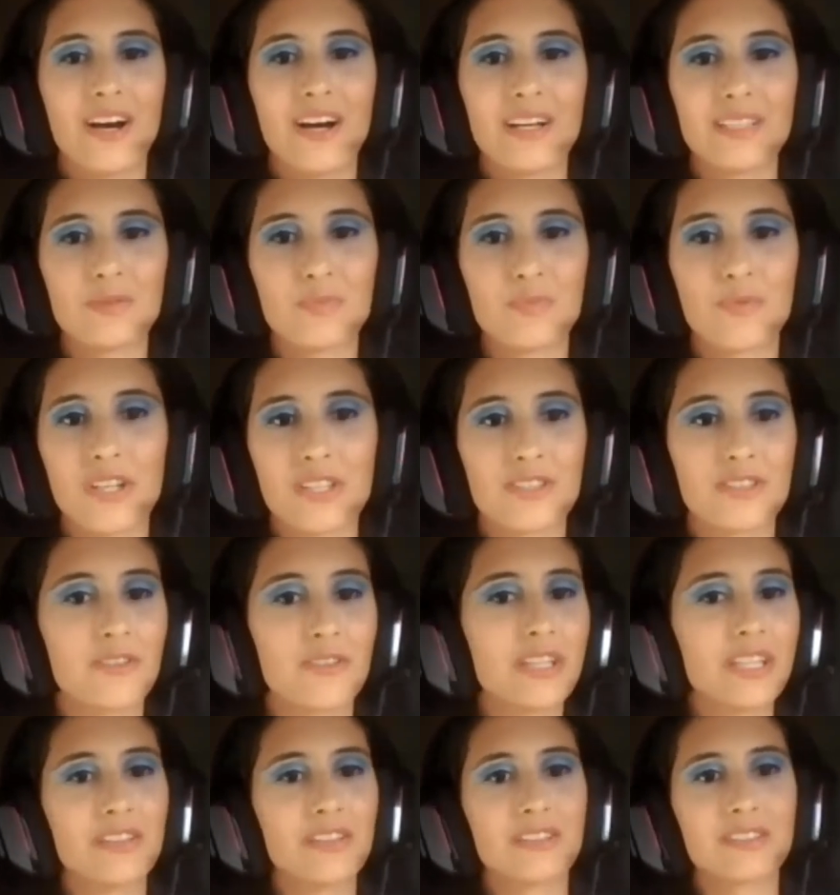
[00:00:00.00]
not
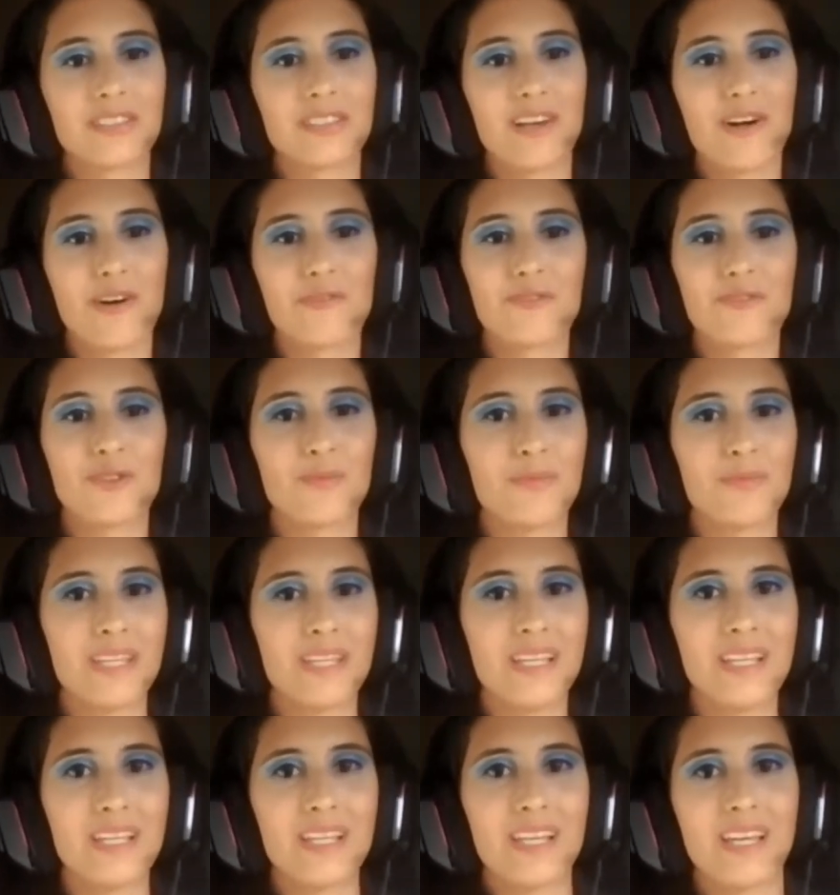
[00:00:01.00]
pressuring yourself
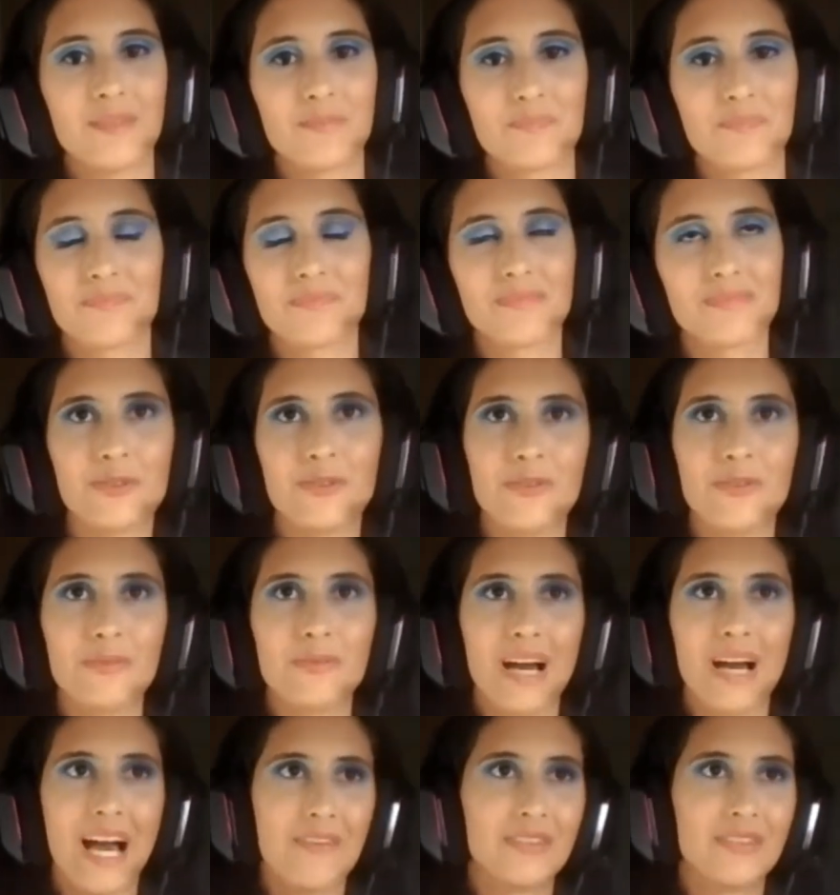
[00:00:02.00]
to
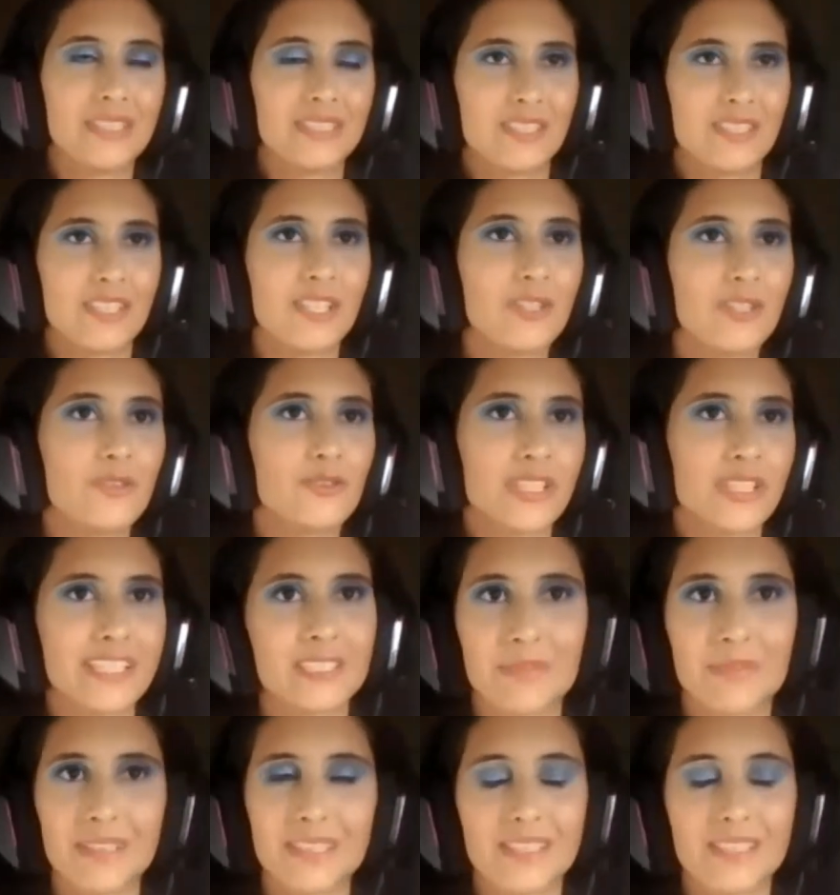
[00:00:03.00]
have these huge
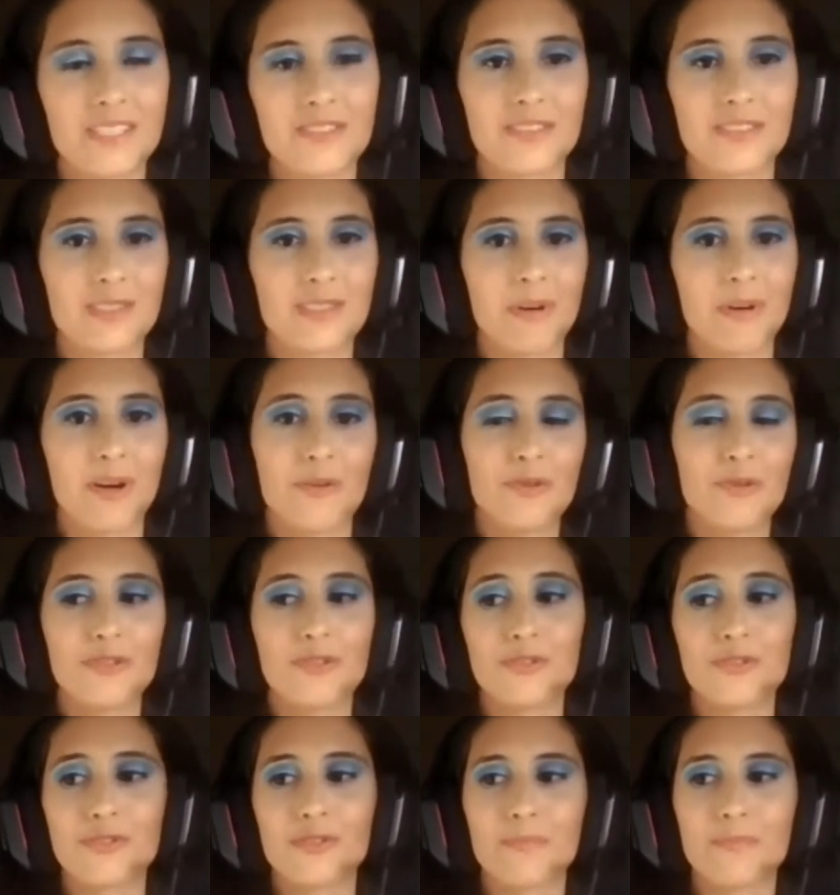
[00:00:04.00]
expectations about who
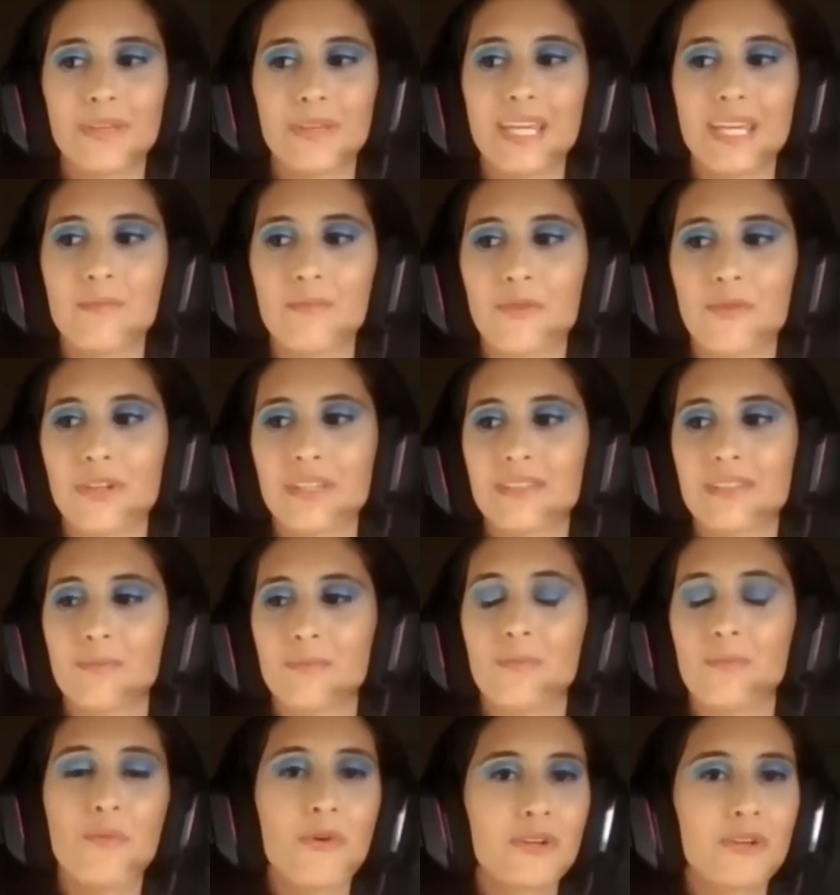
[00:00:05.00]
you should be,
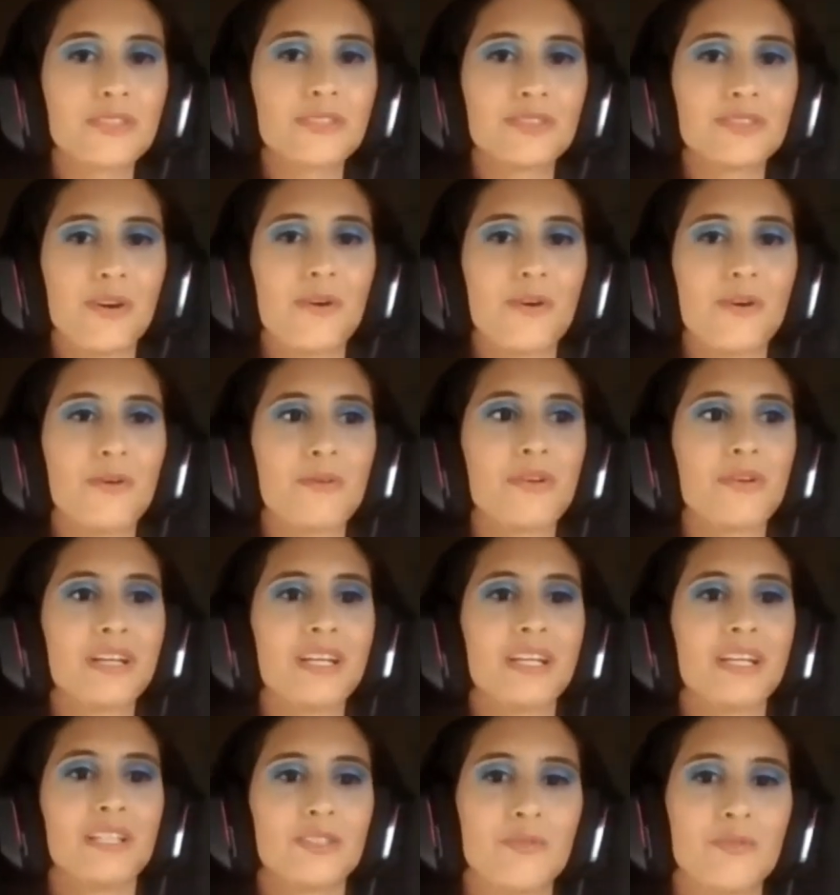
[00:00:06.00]
more so
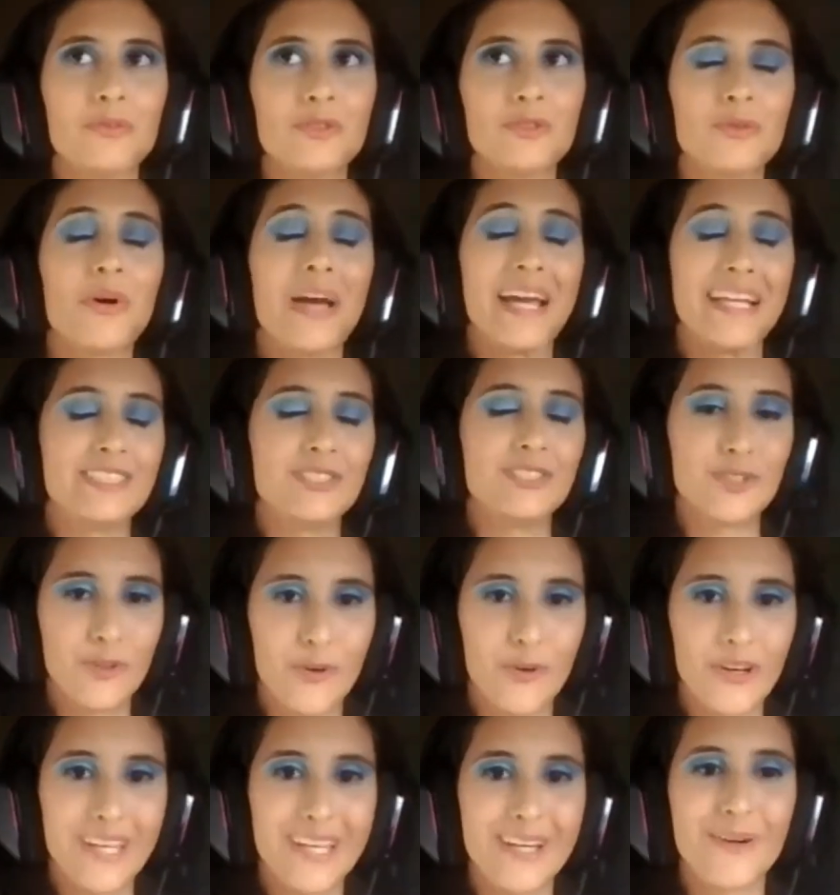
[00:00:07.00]
to
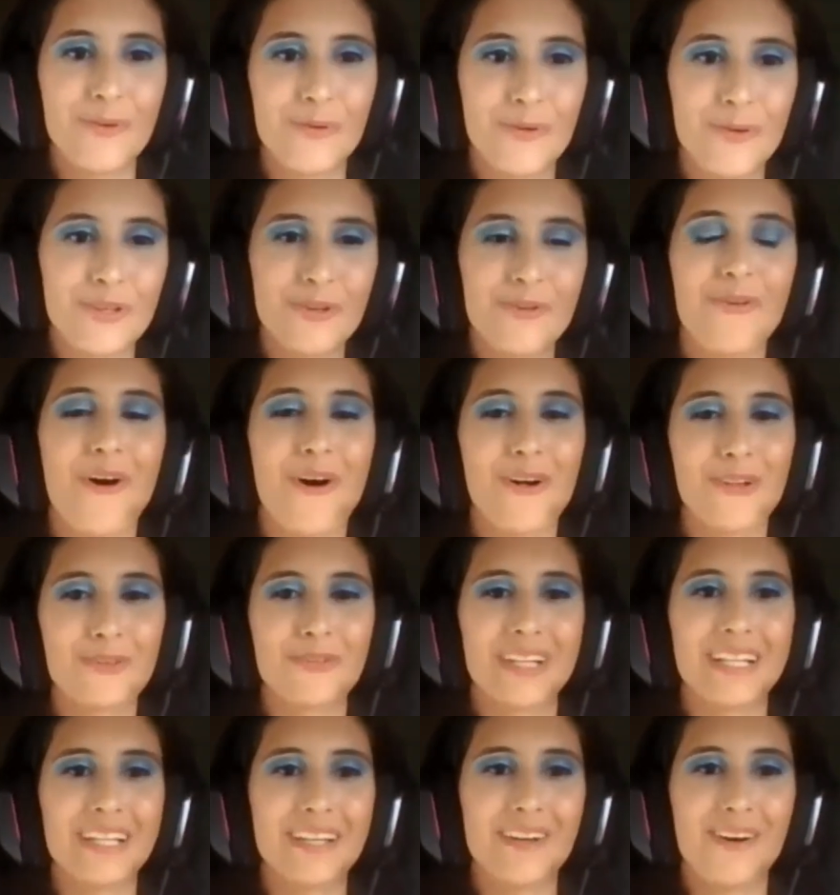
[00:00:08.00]
enjoy who you
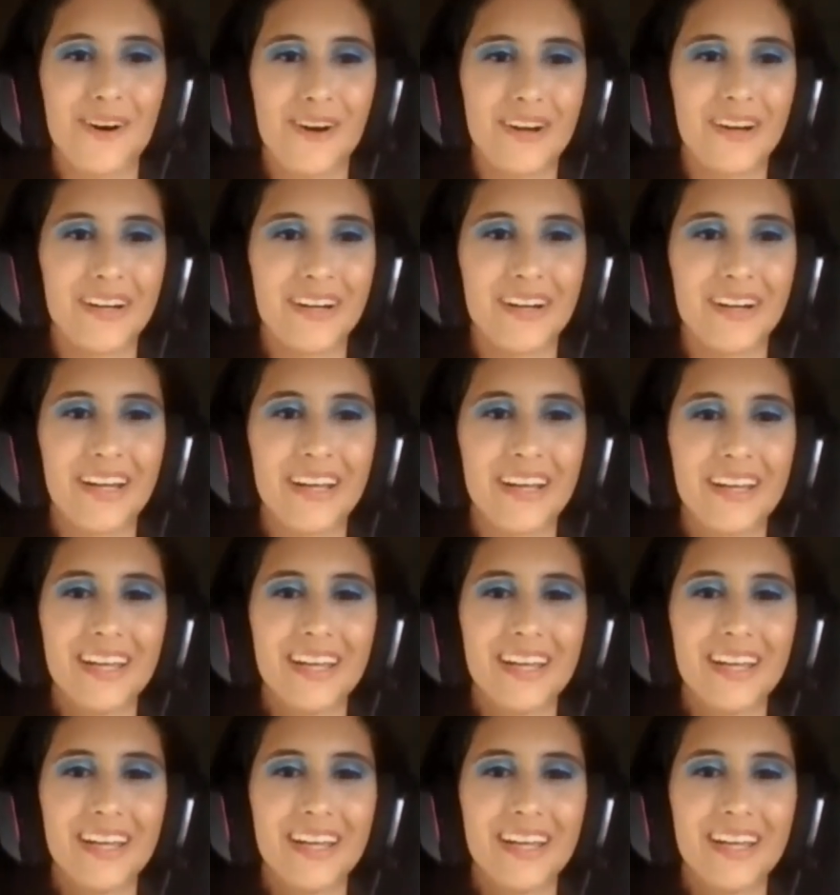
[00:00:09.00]
already are.